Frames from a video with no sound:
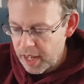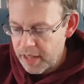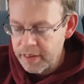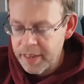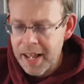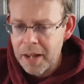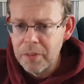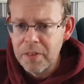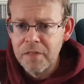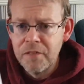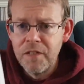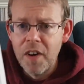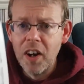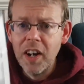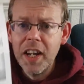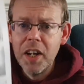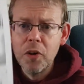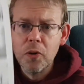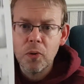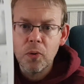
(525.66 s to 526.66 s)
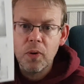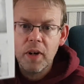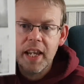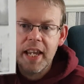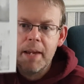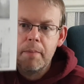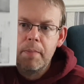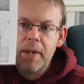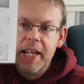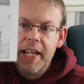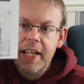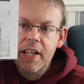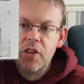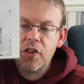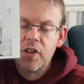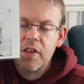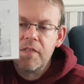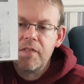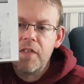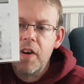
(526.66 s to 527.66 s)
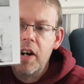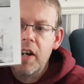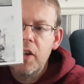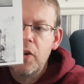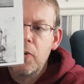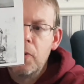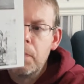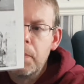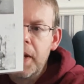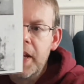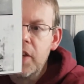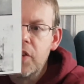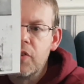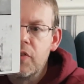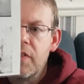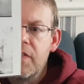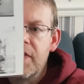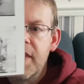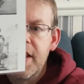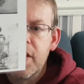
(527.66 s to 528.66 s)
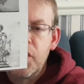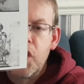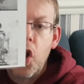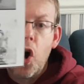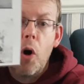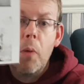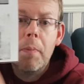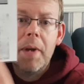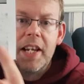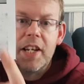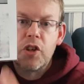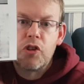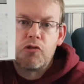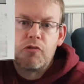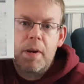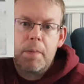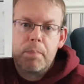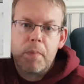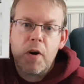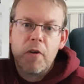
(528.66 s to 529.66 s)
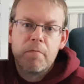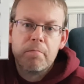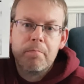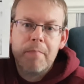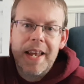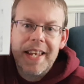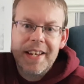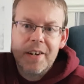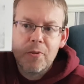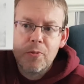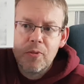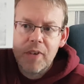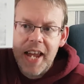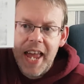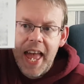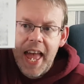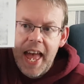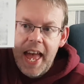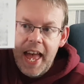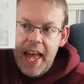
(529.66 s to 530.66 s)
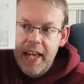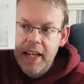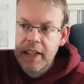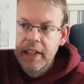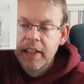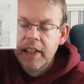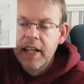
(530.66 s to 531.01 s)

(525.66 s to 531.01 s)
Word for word: Now, the final image, the final picture of this comic strip of medical care